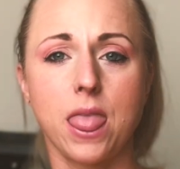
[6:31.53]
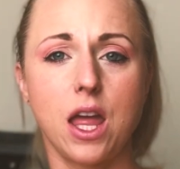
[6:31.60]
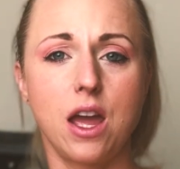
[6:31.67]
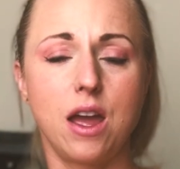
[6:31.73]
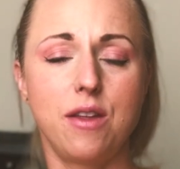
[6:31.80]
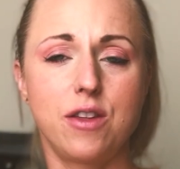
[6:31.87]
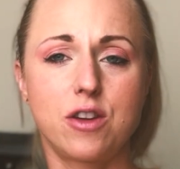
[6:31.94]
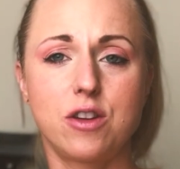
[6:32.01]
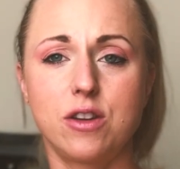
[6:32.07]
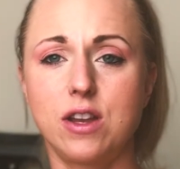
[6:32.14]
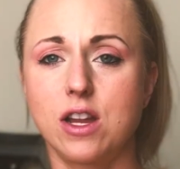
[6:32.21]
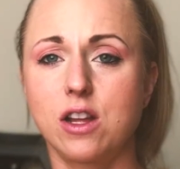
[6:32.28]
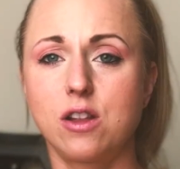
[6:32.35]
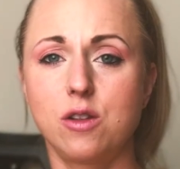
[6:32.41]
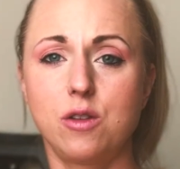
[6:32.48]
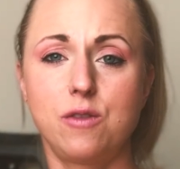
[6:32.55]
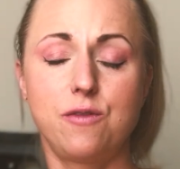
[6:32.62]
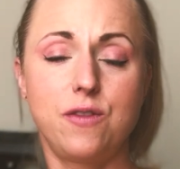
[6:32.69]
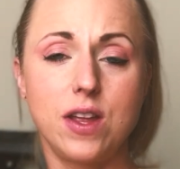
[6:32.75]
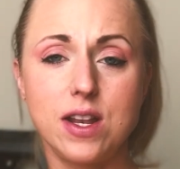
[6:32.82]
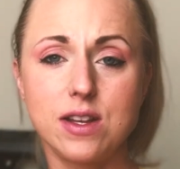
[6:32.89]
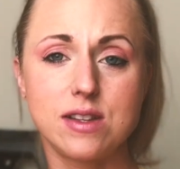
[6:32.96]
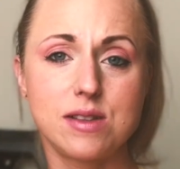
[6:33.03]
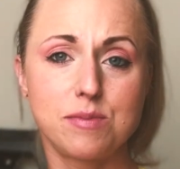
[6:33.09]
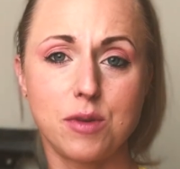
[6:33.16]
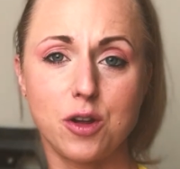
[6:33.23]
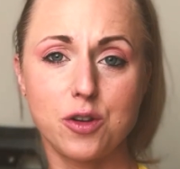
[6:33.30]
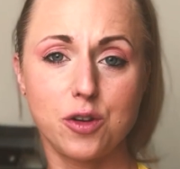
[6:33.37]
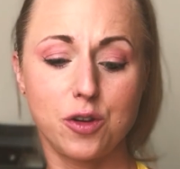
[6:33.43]
they could include fitness
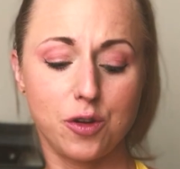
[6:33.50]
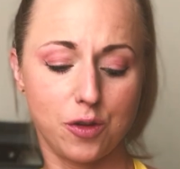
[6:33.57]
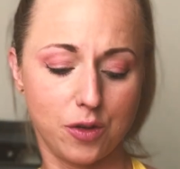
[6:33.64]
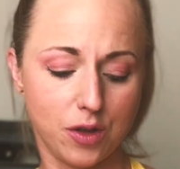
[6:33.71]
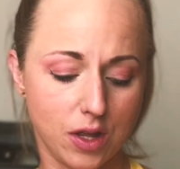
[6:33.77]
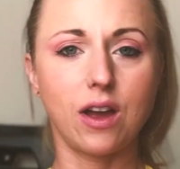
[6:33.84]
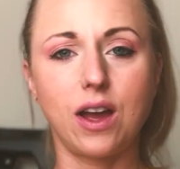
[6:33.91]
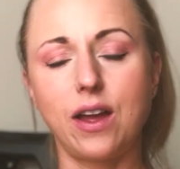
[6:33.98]
model,